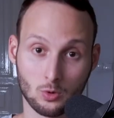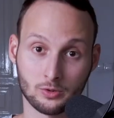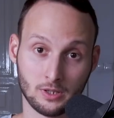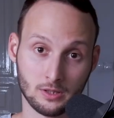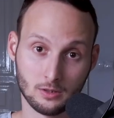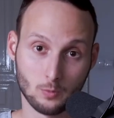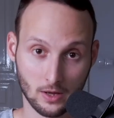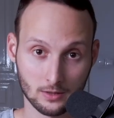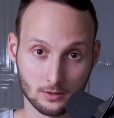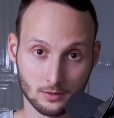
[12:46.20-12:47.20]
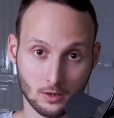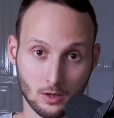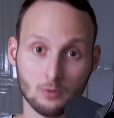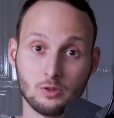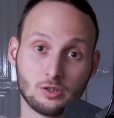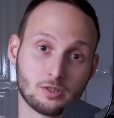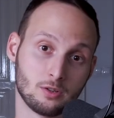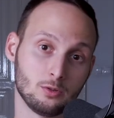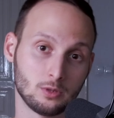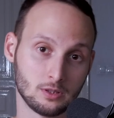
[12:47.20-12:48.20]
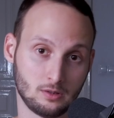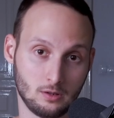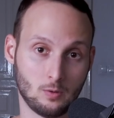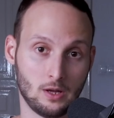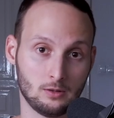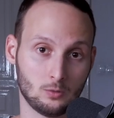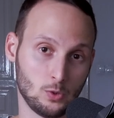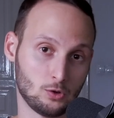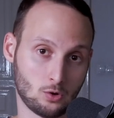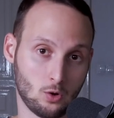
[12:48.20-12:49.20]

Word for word: called hitEvent, which is a Unity event which